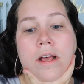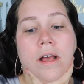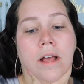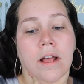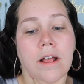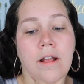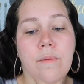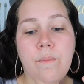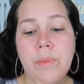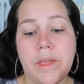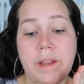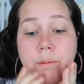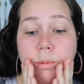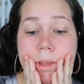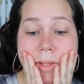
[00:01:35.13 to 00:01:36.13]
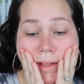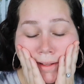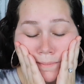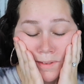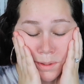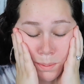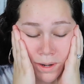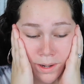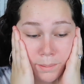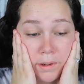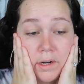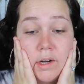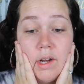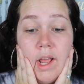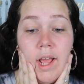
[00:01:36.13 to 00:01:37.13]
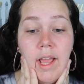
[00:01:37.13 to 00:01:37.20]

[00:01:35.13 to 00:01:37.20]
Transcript: I really love this primer.